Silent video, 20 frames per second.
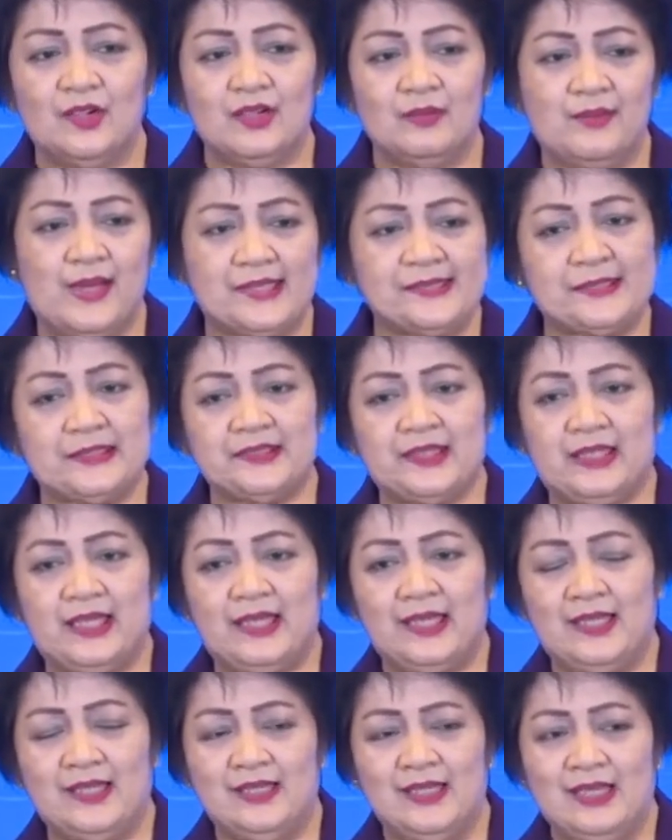
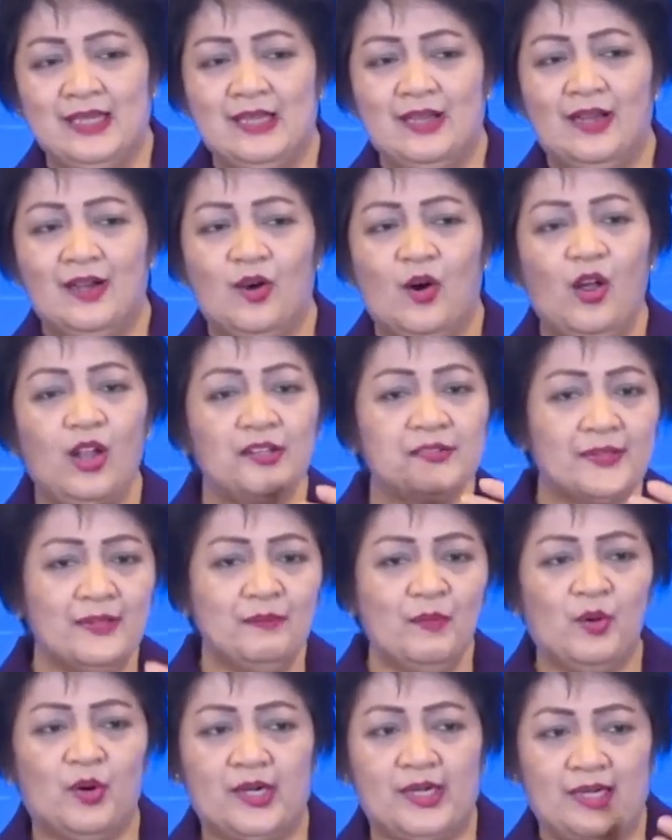obesity, all the
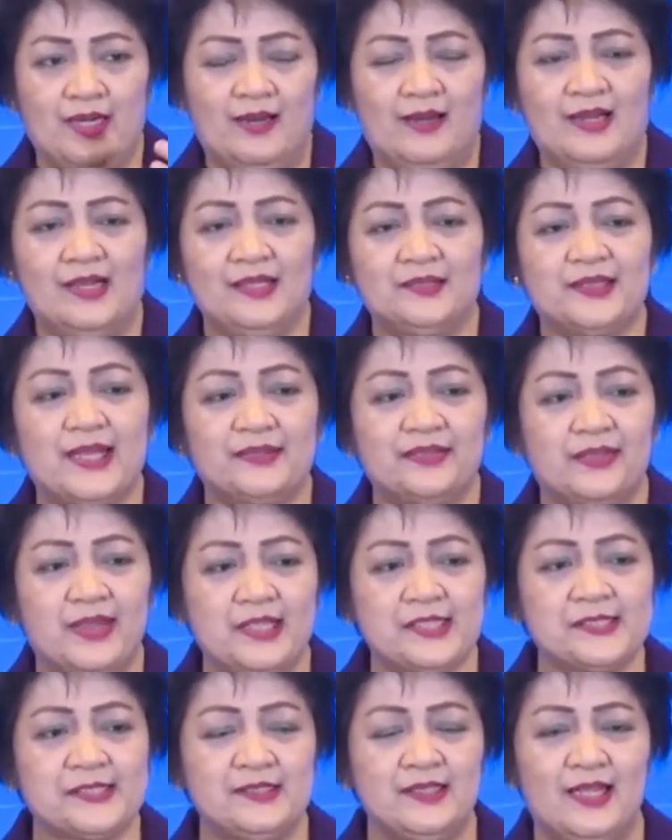more that
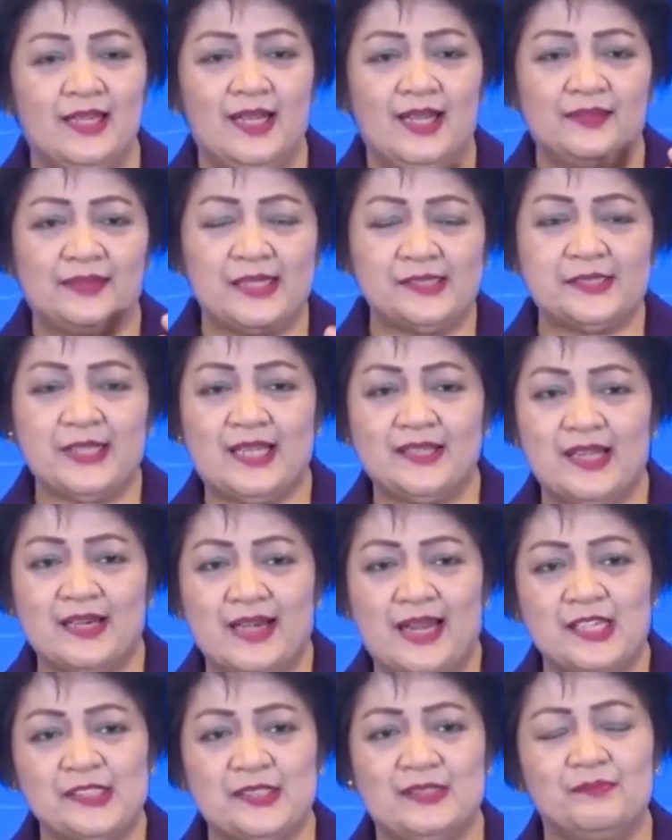this
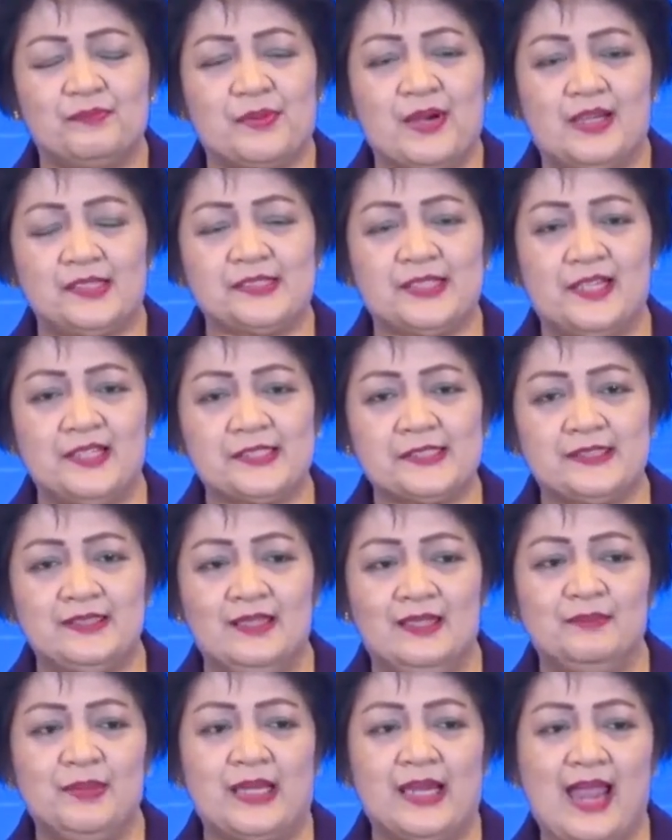degeneration process
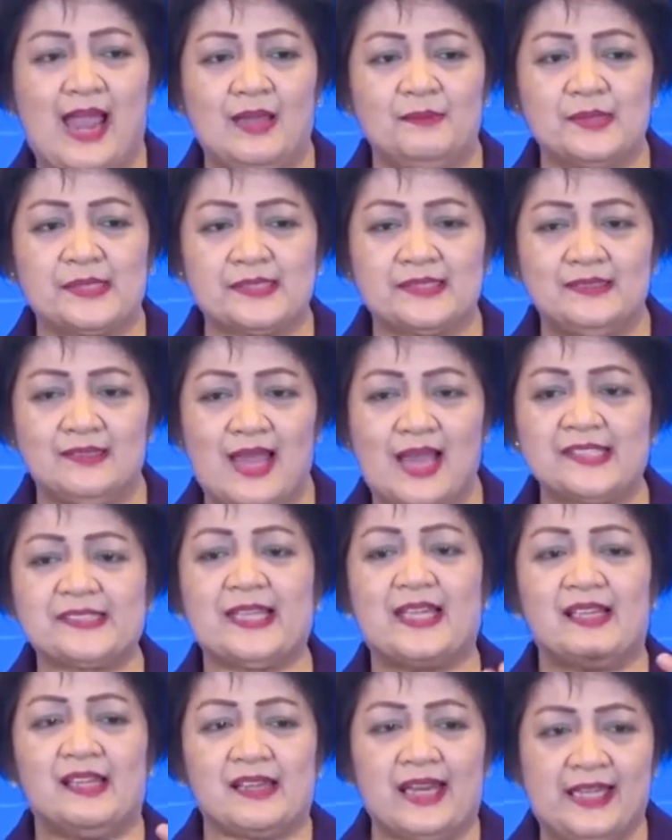becomes
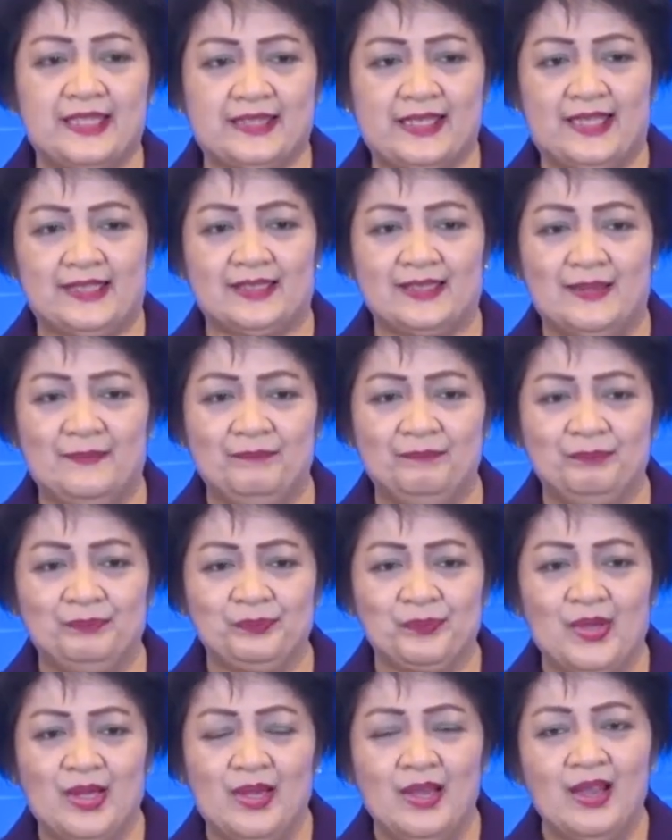accelerated.
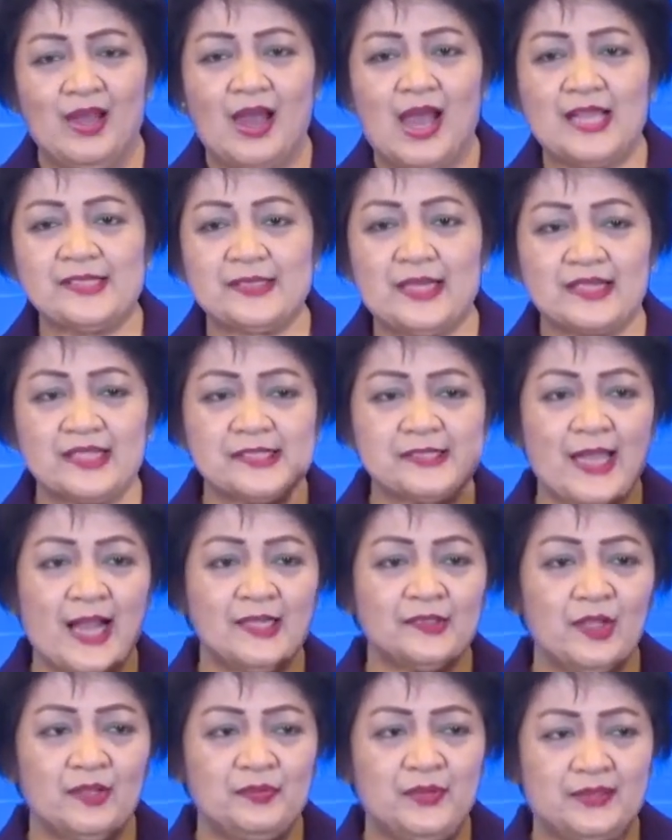As a
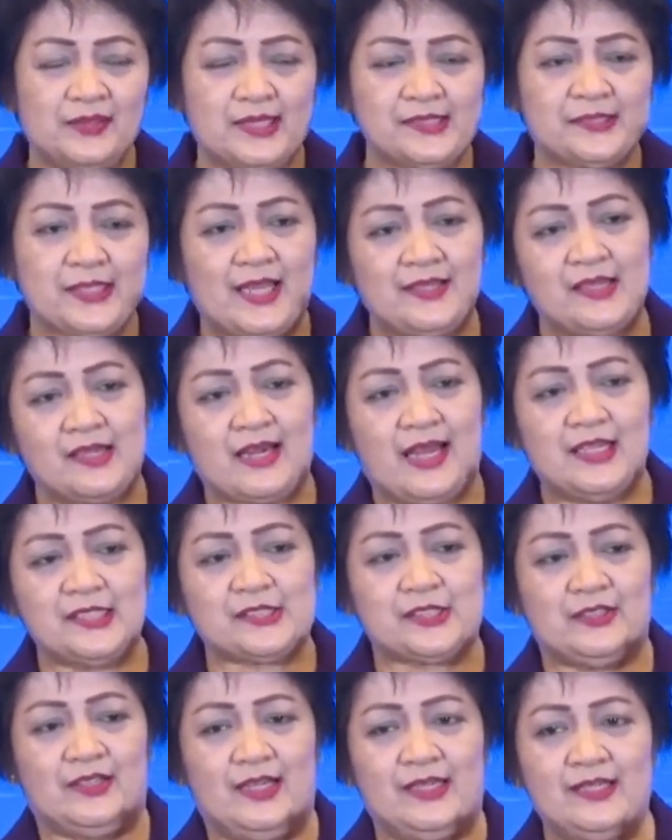result of the
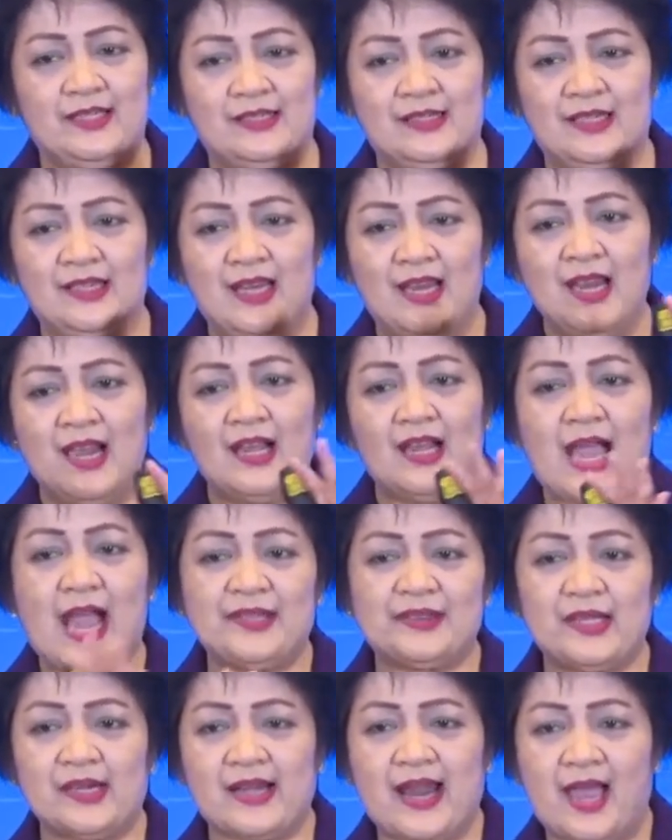degeneration,
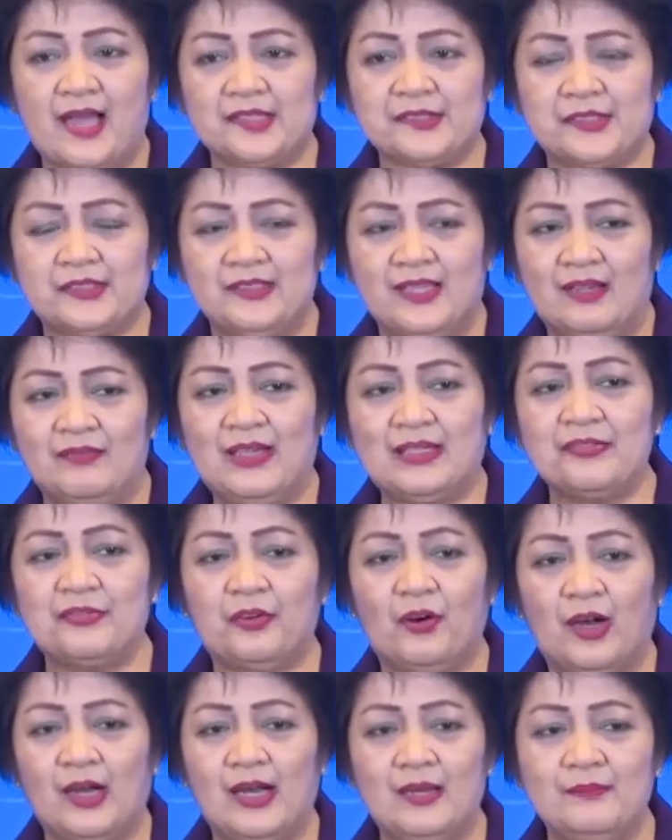cataract will
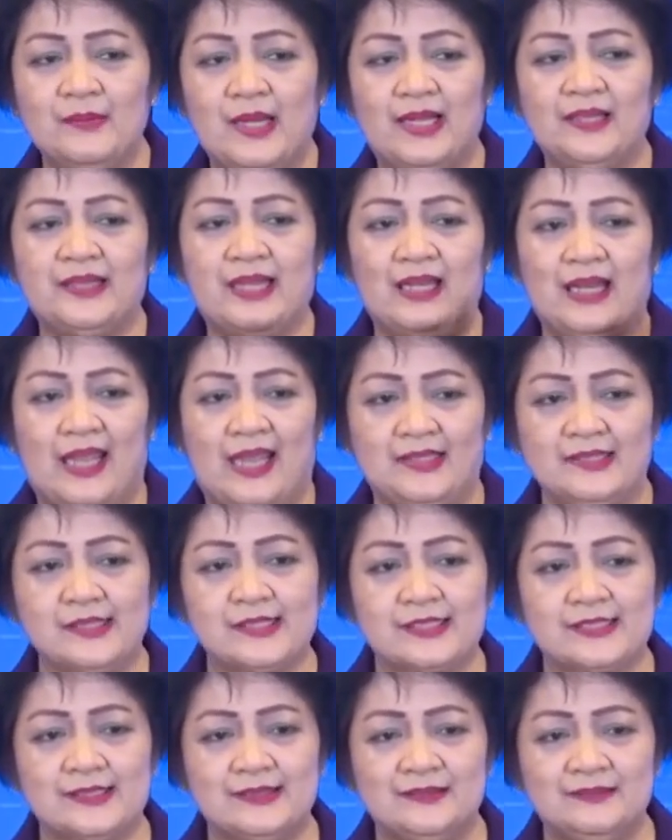form in the
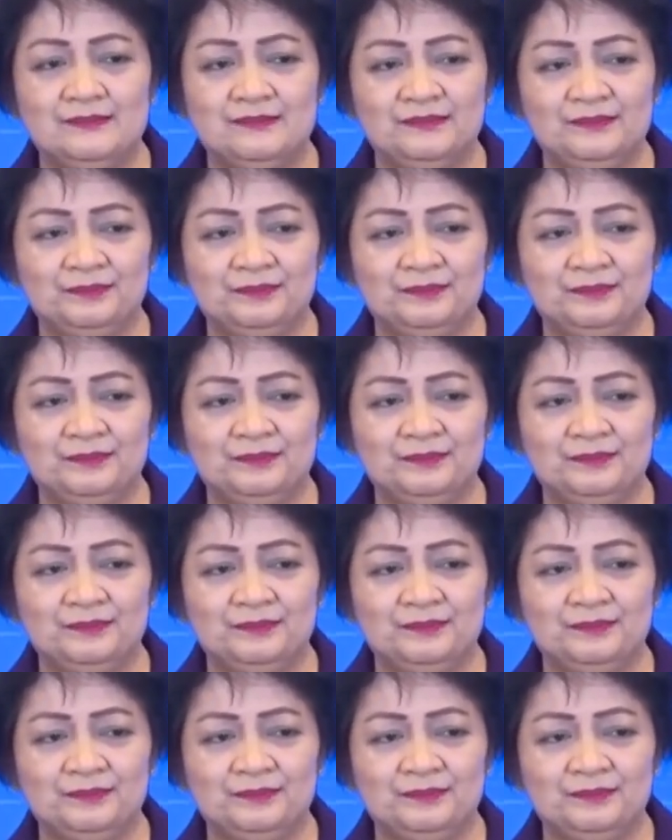lens.